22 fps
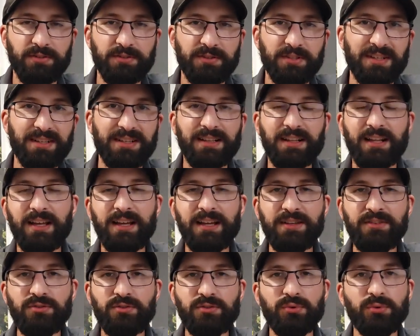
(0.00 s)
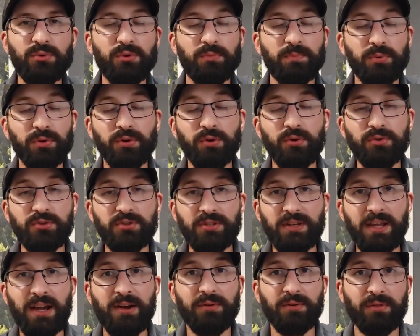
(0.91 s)
It's a Klein Tool Pro
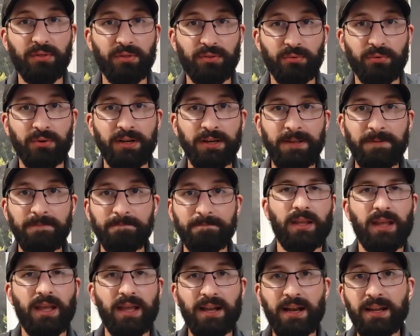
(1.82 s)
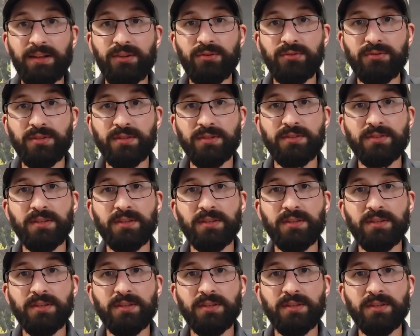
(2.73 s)
Scout 3, and I use this